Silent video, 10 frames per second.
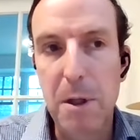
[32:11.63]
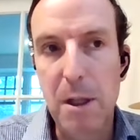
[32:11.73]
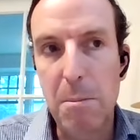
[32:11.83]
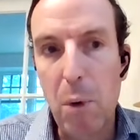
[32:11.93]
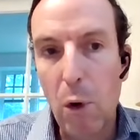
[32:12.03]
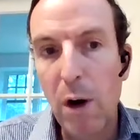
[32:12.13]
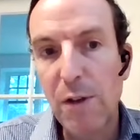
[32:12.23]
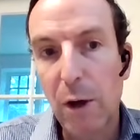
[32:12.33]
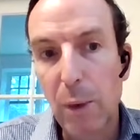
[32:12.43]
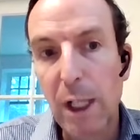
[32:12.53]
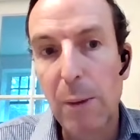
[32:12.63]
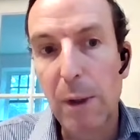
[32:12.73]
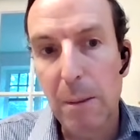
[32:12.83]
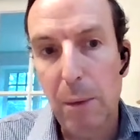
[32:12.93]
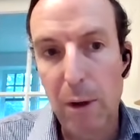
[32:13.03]
The boards are really,
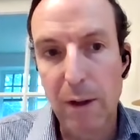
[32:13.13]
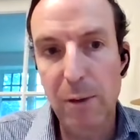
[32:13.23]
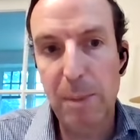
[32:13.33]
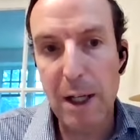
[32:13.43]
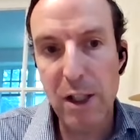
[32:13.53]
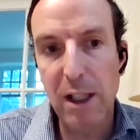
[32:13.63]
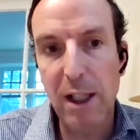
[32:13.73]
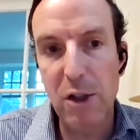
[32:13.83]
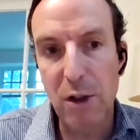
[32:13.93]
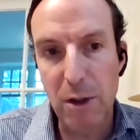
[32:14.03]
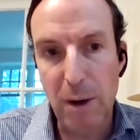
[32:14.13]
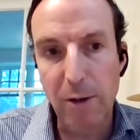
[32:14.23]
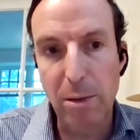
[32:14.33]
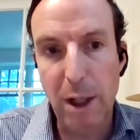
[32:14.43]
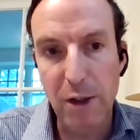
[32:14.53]
really important, especially in junior
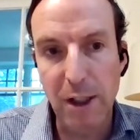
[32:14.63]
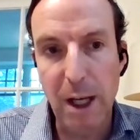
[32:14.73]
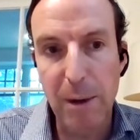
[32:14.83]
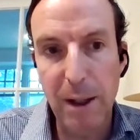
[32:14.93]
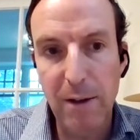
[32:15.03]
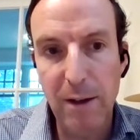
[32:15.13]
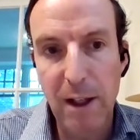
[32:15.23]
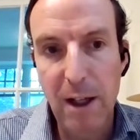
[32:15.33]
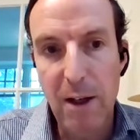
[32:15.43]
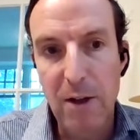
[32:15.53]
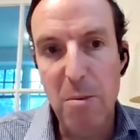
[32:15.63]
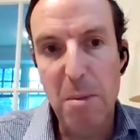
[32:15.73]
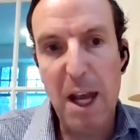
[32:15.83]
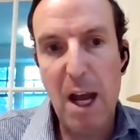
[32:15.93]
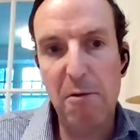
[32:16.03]
exploration companies. You
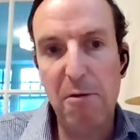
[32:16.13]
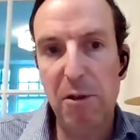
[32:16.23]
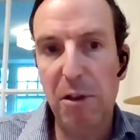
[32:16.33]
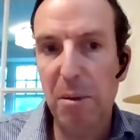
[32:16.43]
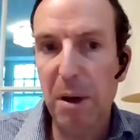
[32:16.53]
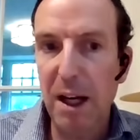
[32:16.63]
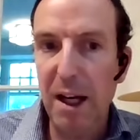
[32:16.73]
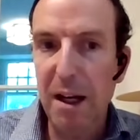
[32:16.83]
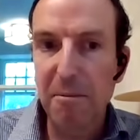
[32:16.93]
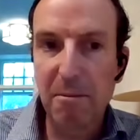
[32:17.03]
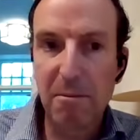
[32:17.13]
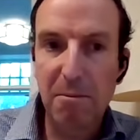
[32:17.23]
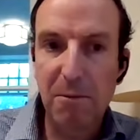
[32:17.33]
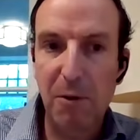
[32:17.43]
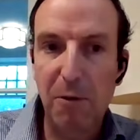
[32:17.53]
may have three
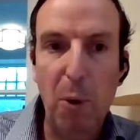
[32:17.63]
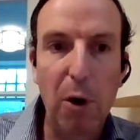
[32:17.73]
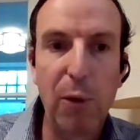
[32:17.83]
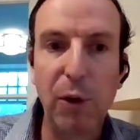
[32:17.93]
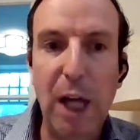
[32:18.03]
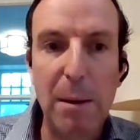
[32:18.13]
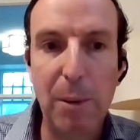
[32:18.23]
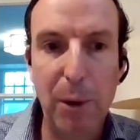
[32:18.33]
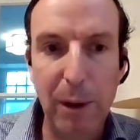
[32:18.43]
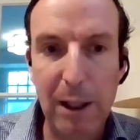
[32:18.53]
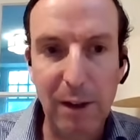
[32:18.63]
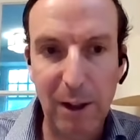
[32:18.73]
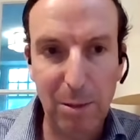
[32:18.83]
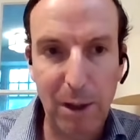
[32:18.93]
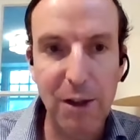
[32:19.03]
to four full-time employees in
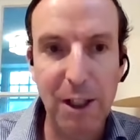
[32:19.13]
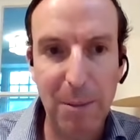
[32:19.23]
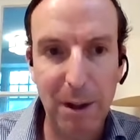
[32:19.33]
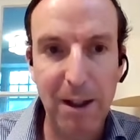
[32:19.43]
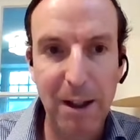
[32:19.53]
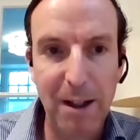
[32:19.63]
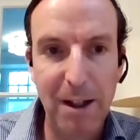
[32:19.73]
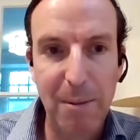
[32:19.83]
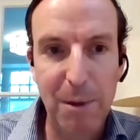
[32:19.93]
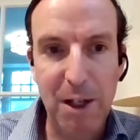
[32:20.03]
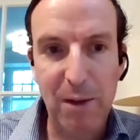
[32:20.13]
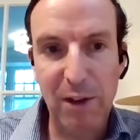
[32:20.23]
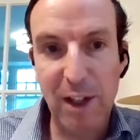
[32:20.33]
an company, but you have